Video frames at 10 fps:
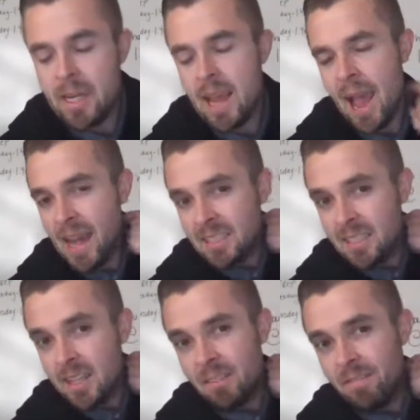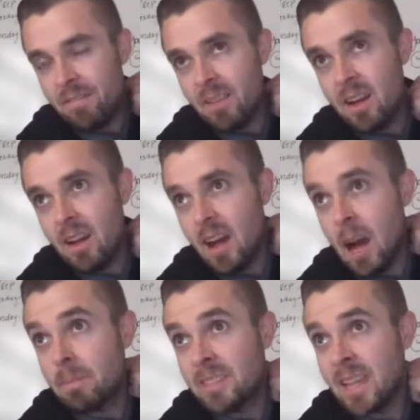but he has enough
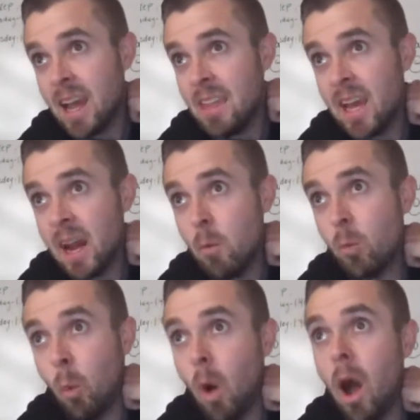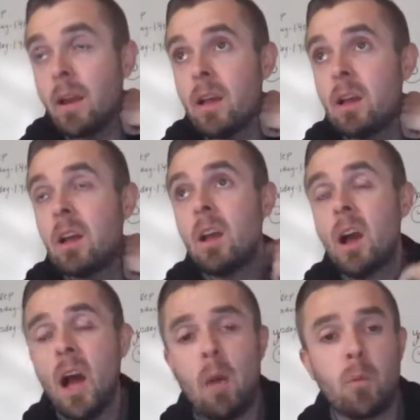upside that I would want
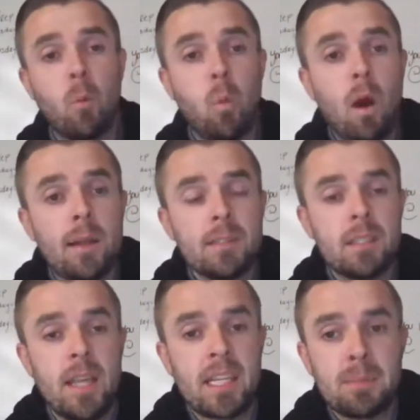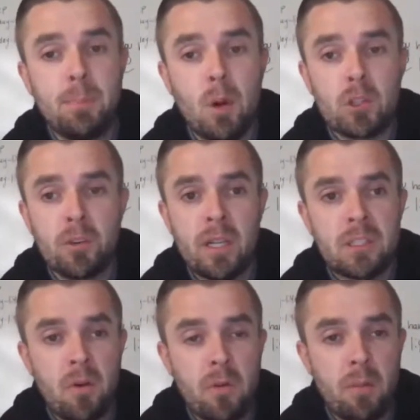exposure
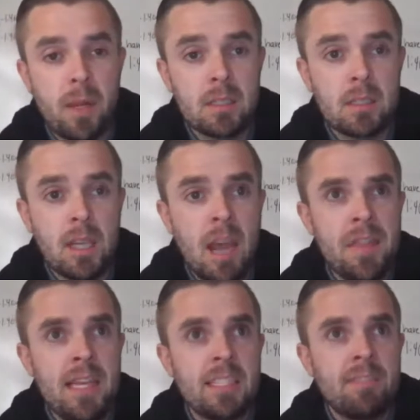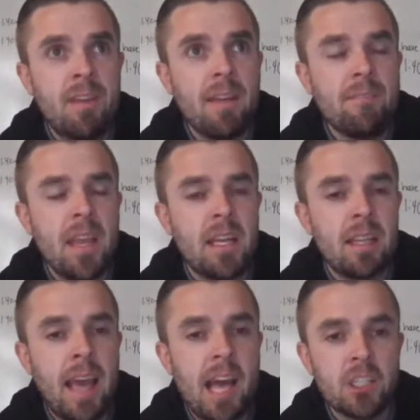in tournaments. I think he's a fine fade
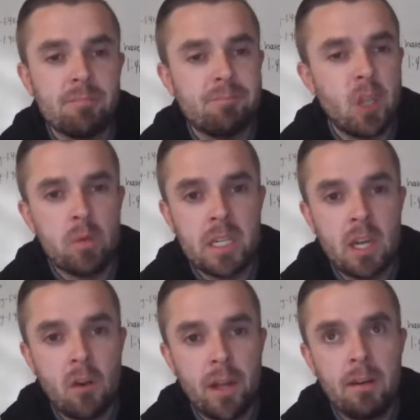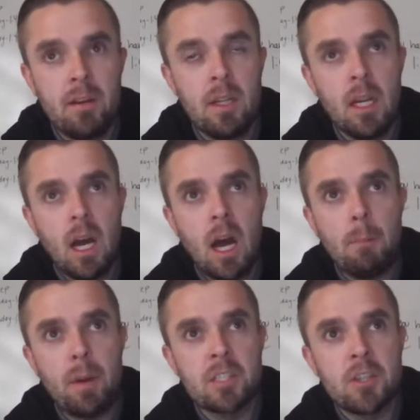in cash. Don't need to go there.
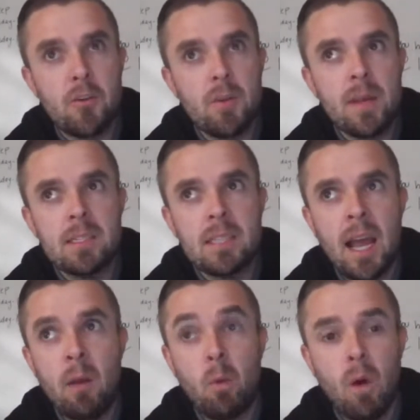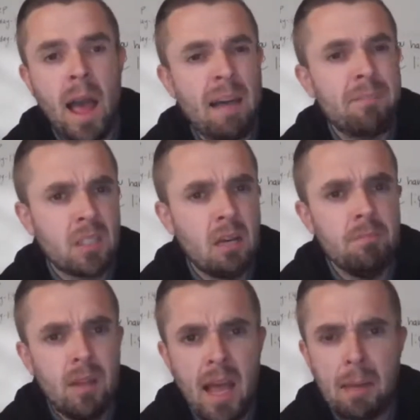But in tournaments, I will have
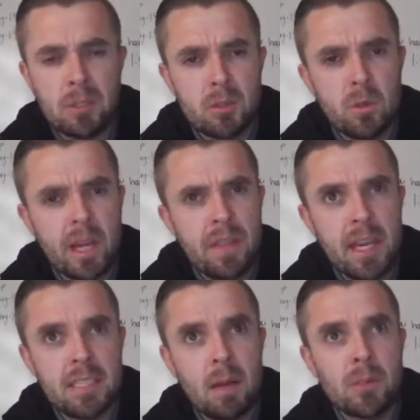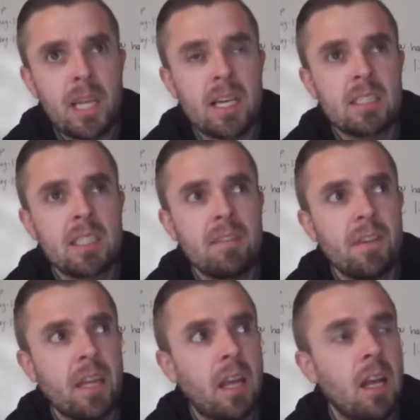some. Absolutely. I think his upside is
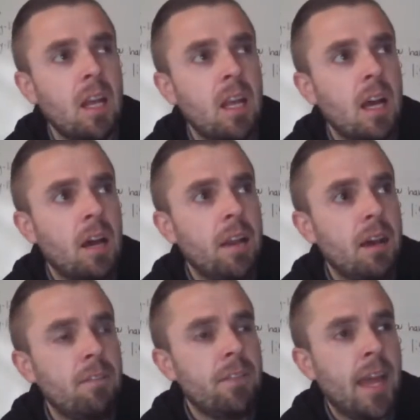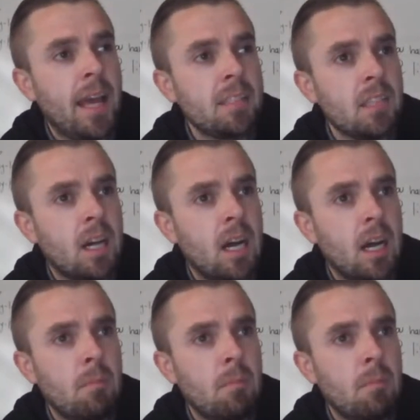significant enough that